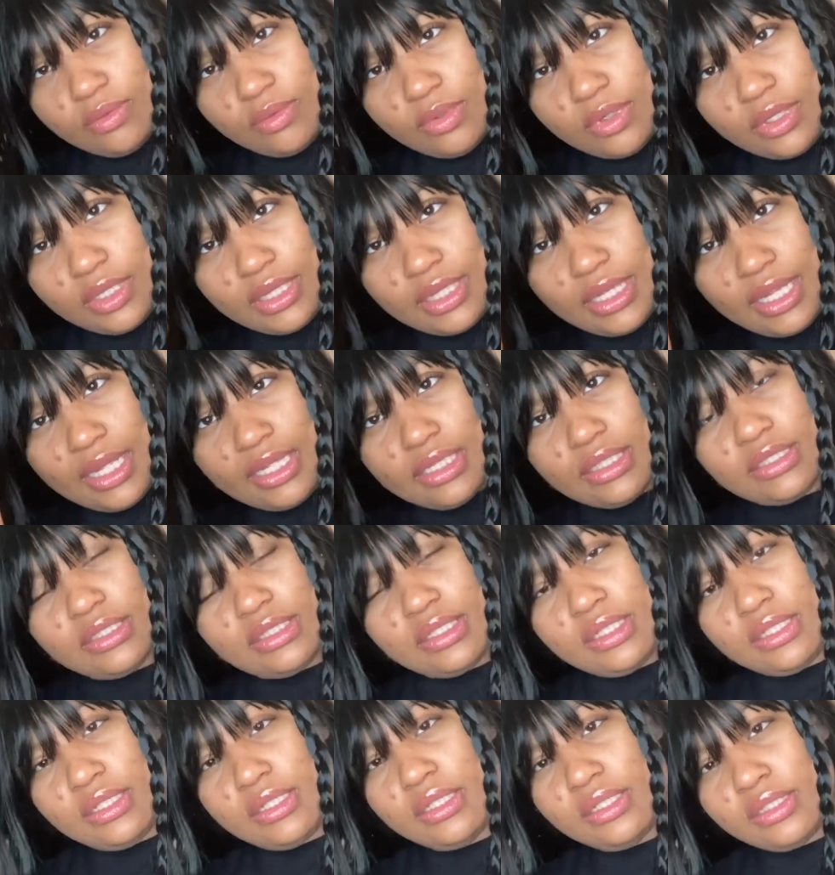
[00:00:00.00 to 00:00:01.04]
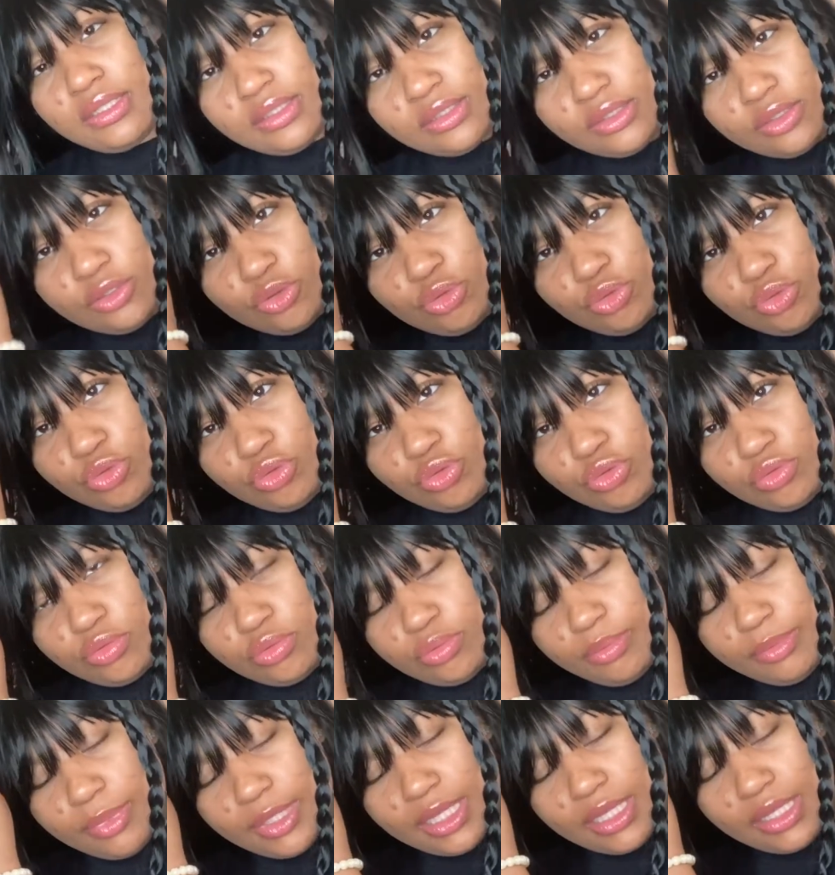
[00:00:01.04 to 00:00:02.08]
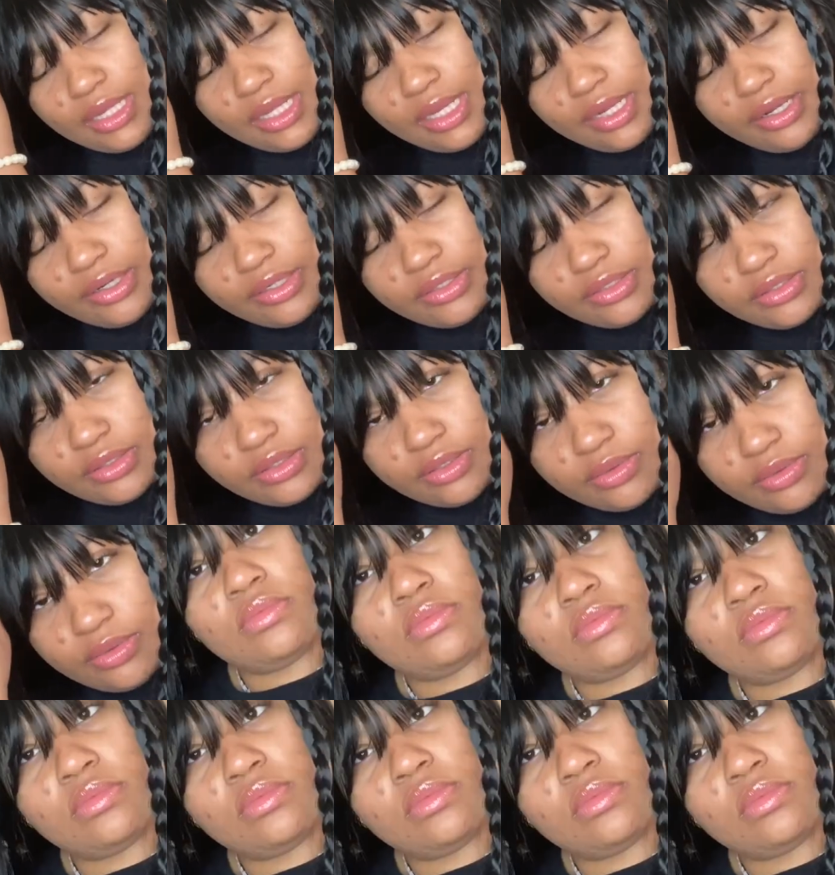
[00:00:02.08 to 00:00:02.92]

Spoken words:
want that to be there. So